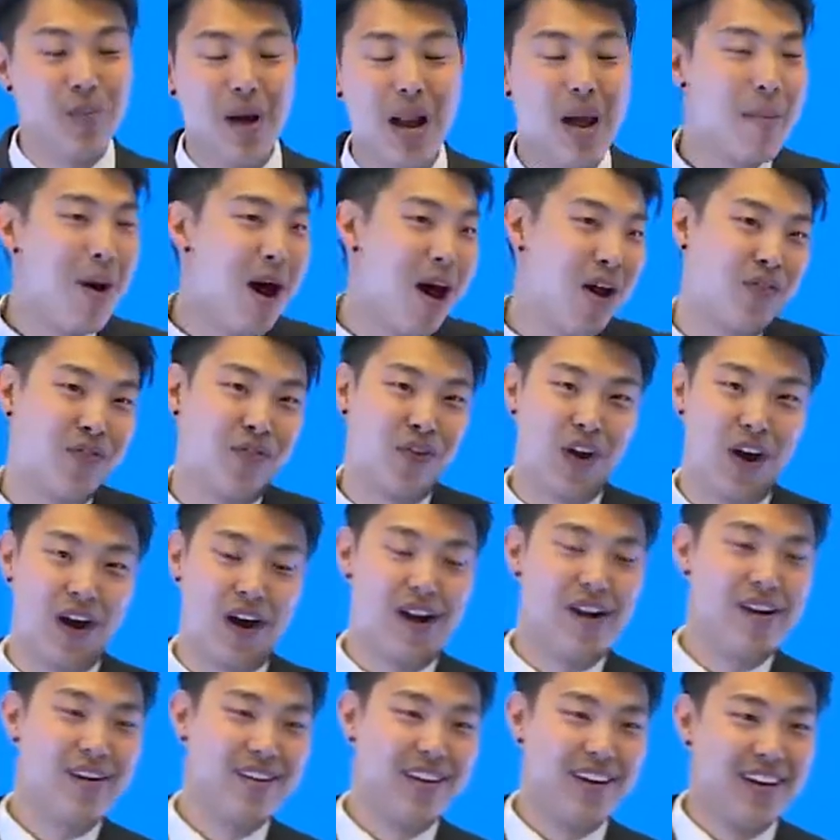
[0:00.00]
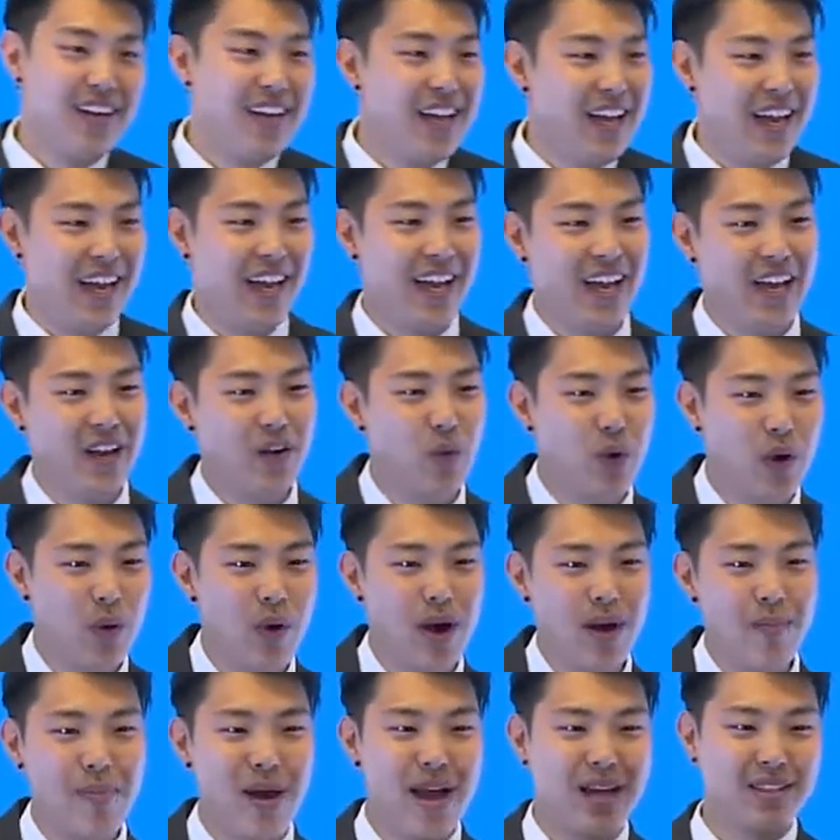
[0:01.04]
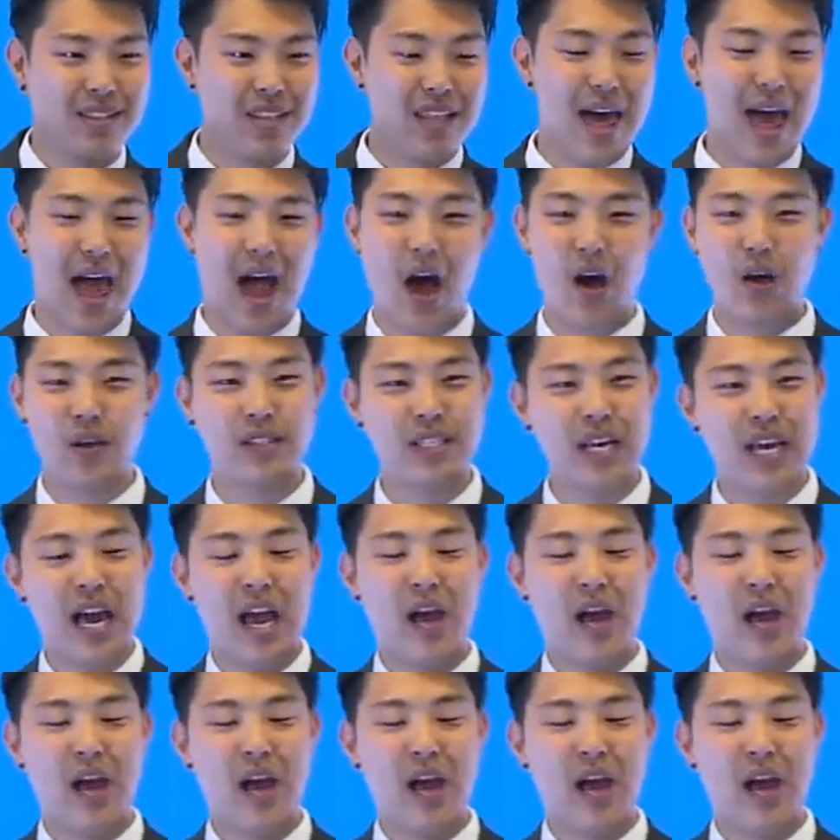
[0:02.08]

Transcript: but I bought it for her and we went back to the house.